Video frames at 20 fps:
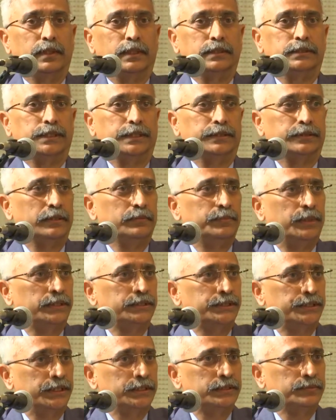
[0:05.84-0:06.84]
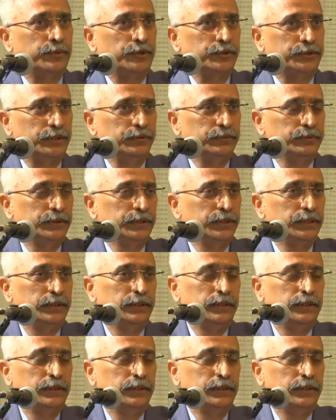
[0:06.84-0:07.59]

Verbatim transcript: as General Bakshi has brought out,